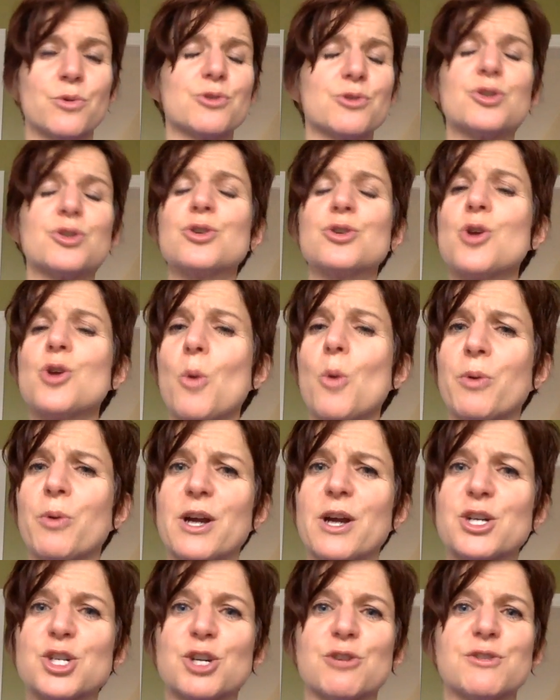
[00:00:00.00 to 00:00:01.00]
There's no
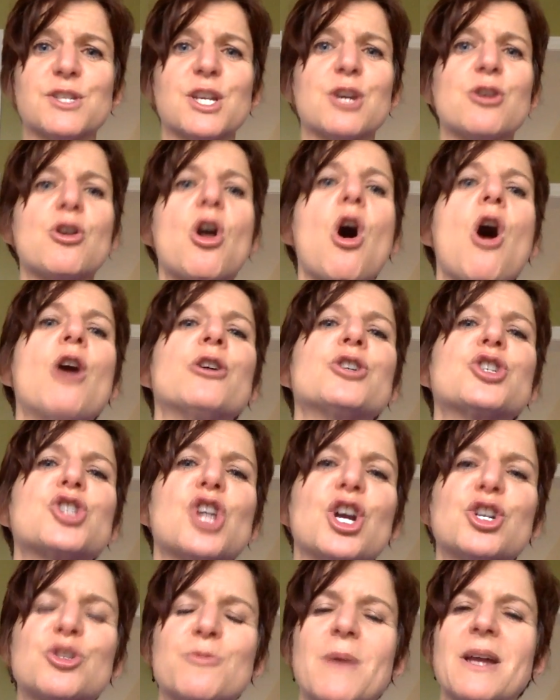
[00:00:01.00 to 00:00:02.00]
pressure, it's a non
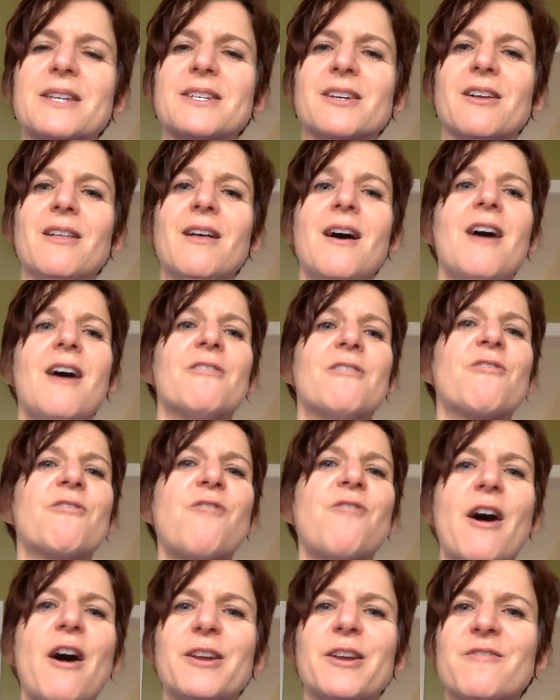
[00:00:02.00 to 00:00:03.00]
judgmental,
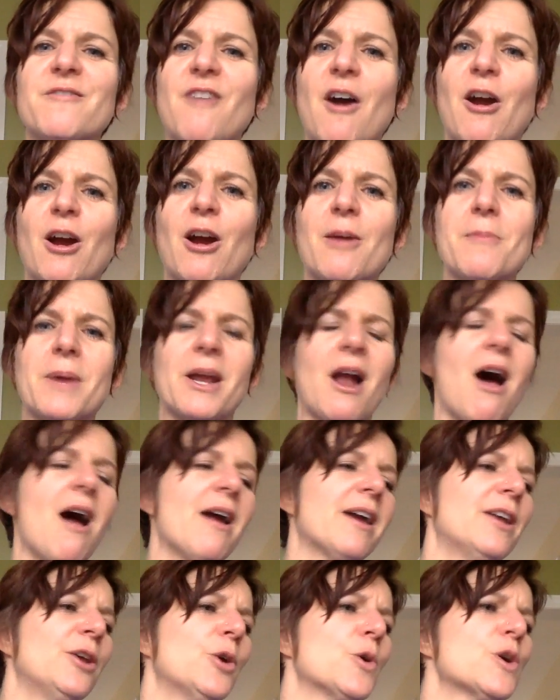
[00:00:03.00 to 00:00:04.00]
fun environment.
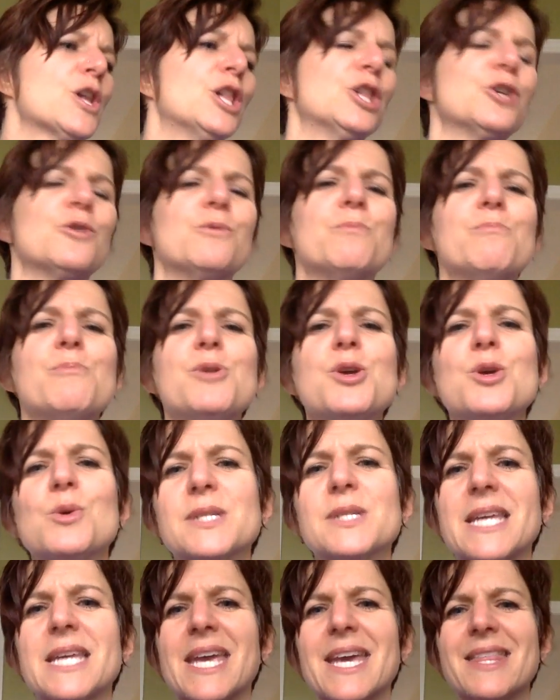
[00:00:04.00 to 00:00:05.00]
I'm going to include
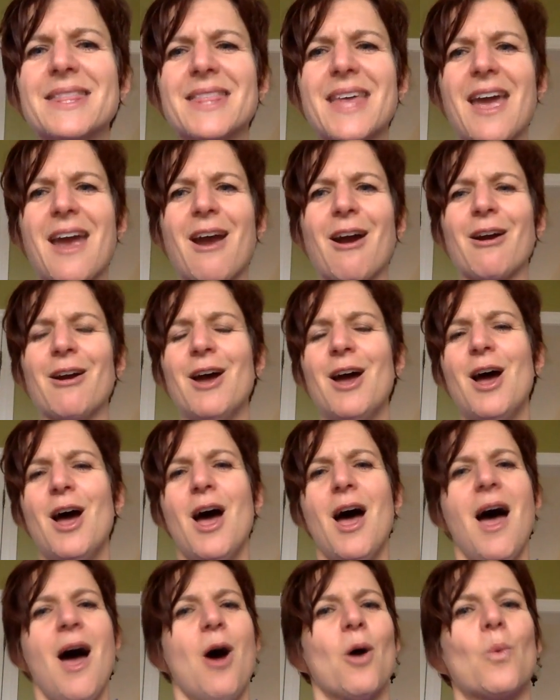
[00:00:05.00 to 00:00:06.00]
music in there
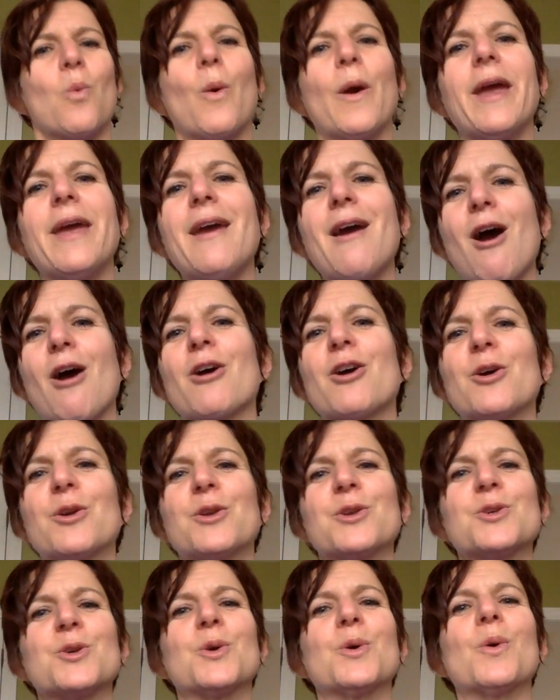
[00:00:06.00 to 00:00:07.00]
we are
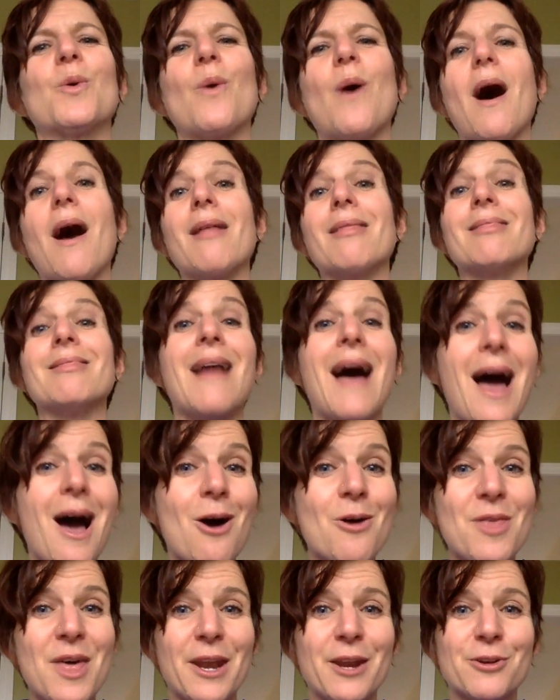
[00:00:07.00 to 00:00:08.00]
going to
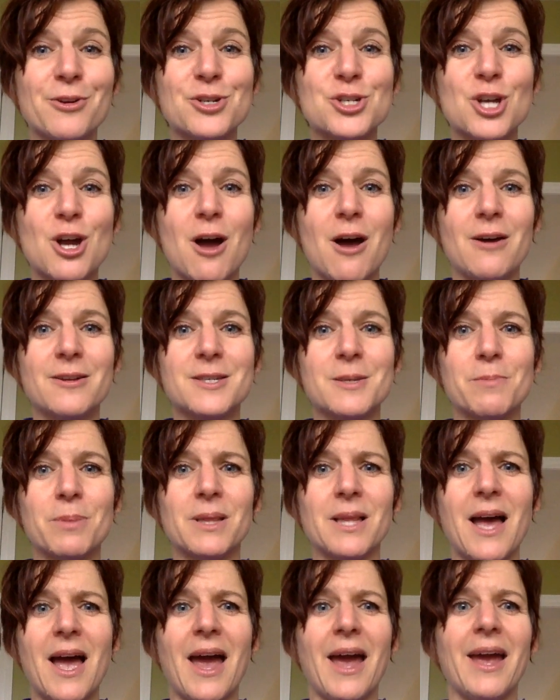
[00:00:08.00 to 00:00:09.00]
allow that inner child to
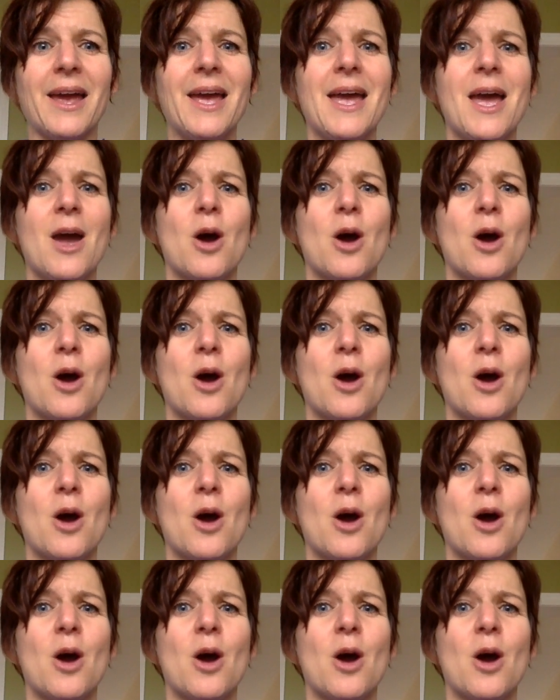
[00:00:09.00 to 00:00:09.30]
play.